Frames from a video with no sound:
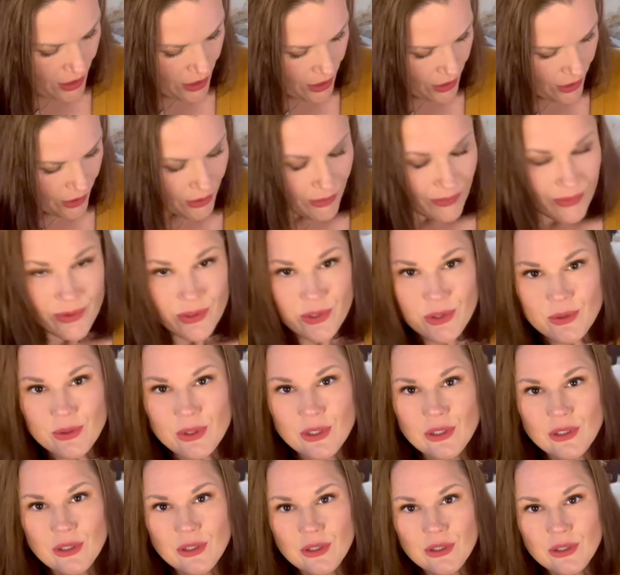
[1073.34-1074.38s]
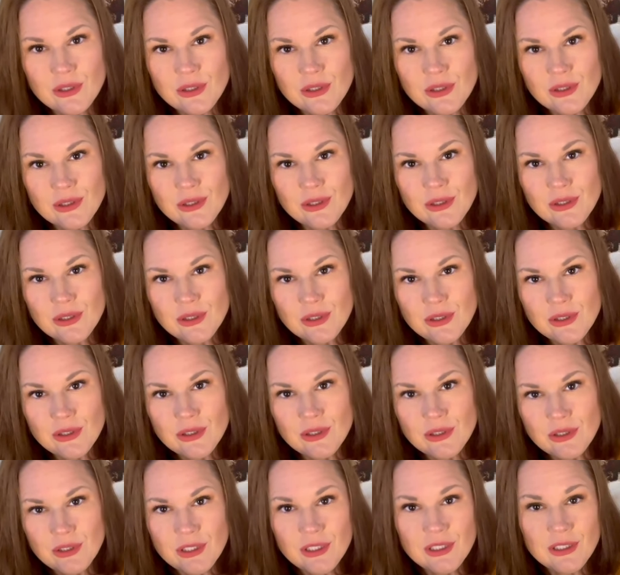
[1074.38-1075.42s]
Good for you.
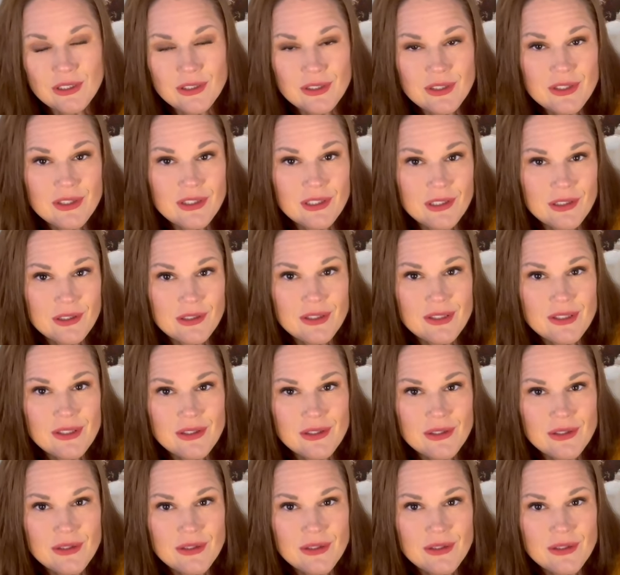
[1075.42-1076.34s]
You're going to understand this.